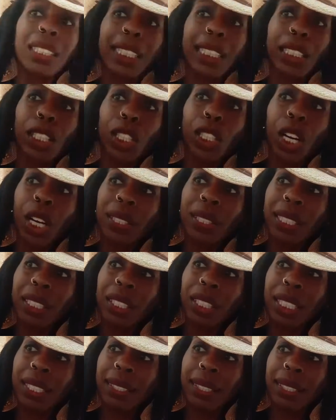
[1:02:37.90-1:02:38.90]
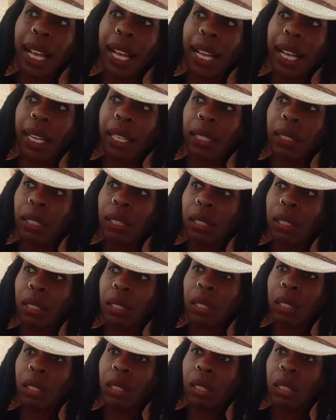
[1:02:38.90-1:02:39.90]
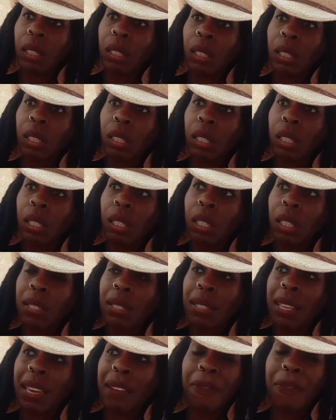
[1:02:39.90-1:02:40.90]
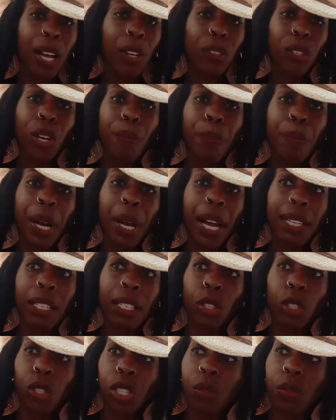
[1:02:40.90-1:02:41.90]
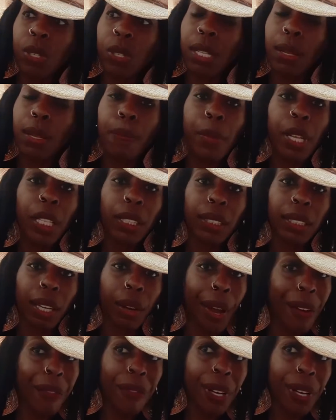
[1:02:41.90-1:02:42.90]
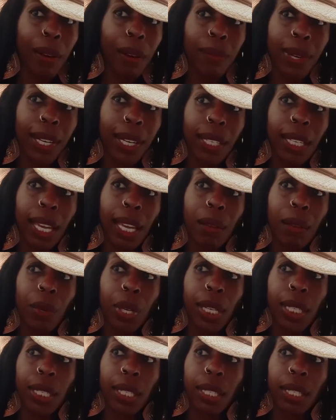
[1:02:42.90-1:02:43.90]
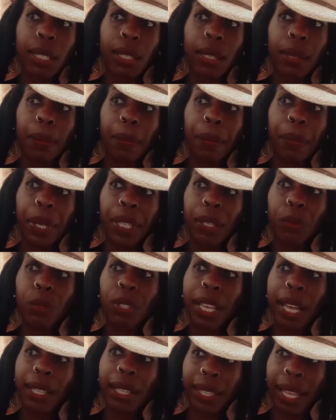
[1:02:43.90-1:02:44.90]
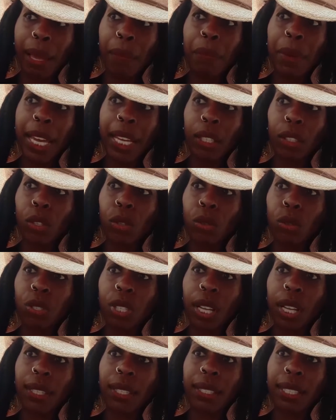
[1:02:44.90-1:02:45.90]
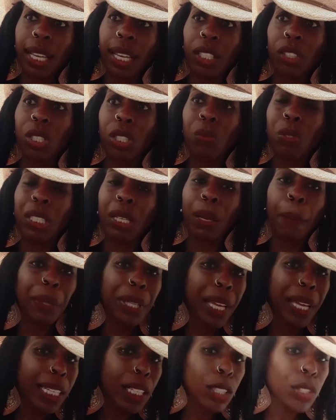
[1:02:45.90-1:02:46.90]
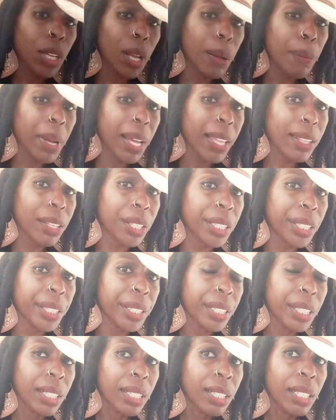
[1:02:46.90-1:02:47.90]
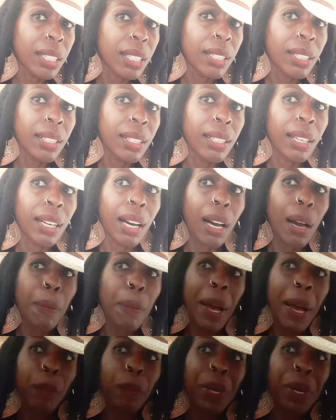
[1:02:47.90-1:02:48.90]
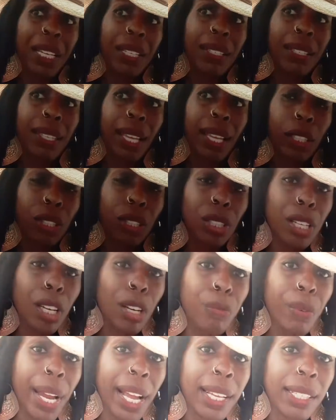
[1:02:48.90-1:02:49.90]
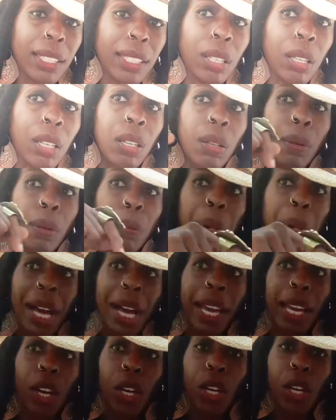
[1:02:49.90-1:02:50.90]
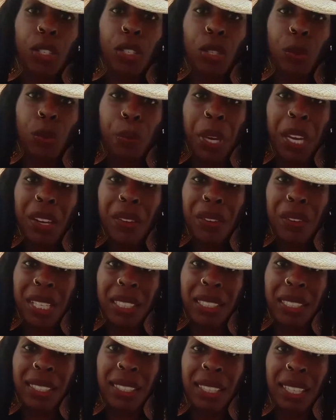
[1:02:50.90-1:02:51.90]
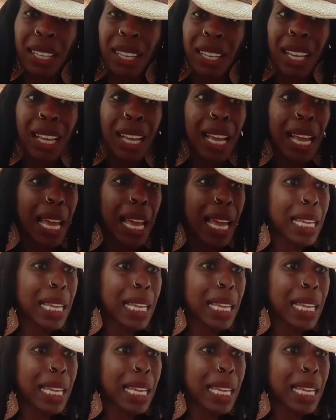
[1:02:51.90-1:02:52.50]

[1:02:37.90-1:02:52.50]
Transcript: at the girl that just died. They found her body. She was in the military. I forgot what her name was, but that made news the other day. She was complaining to her mother about being sexually harassed by her superiors, and